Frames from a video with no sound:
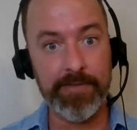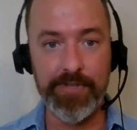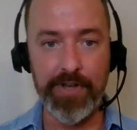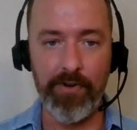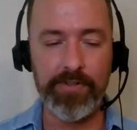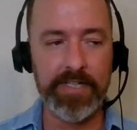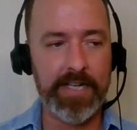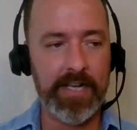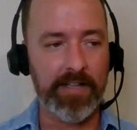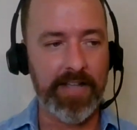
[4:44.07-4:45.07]
So
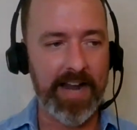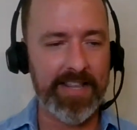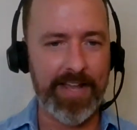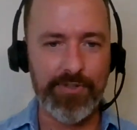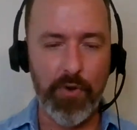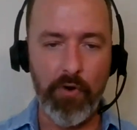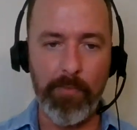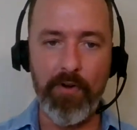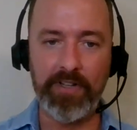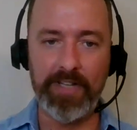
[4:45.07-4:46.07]
a lot of that is
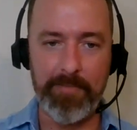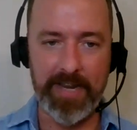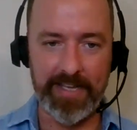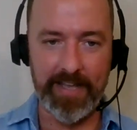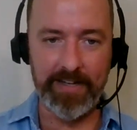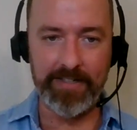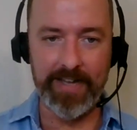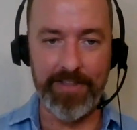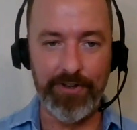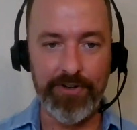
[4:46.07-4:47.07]
hormonally
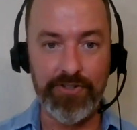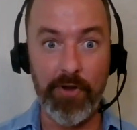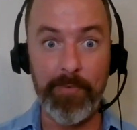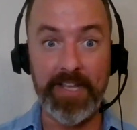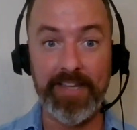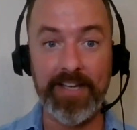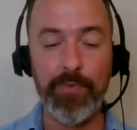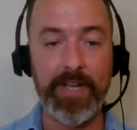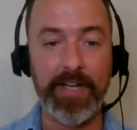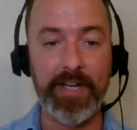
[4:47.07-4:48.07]
mediated, and there's so many
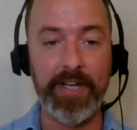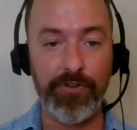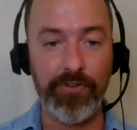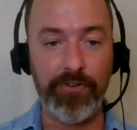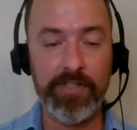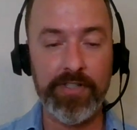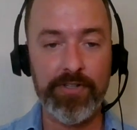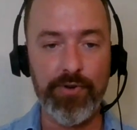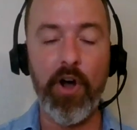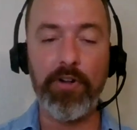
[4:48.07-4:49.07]
things we can do
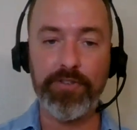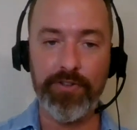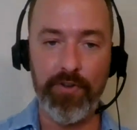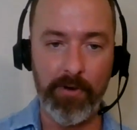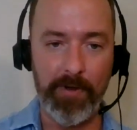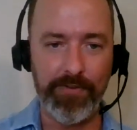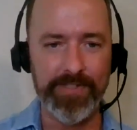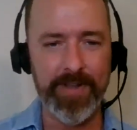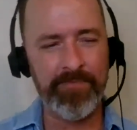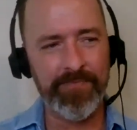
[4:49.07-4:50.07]
to alter the
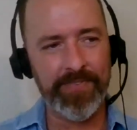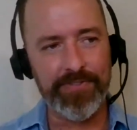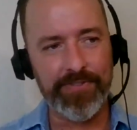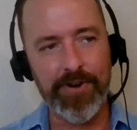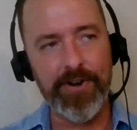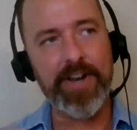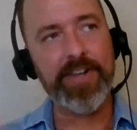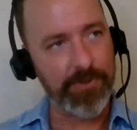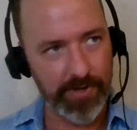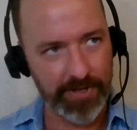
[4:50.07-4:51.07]
hormones. There
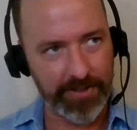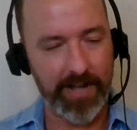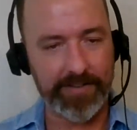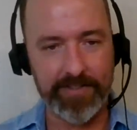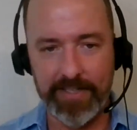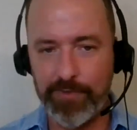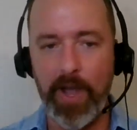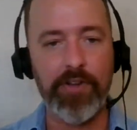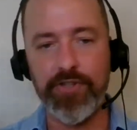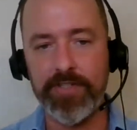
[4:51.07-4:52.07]
is a school of thought that says,
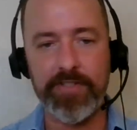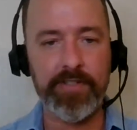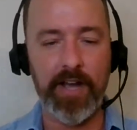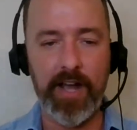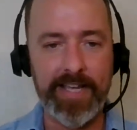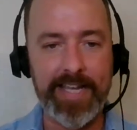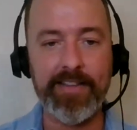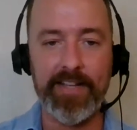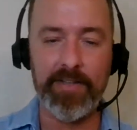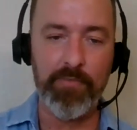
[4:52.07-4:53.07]
well, just
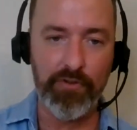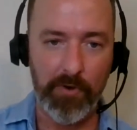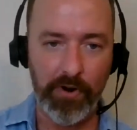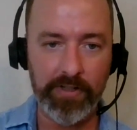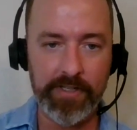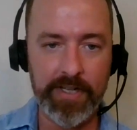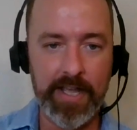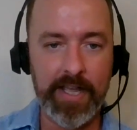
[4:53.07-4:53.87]
eat less and move more.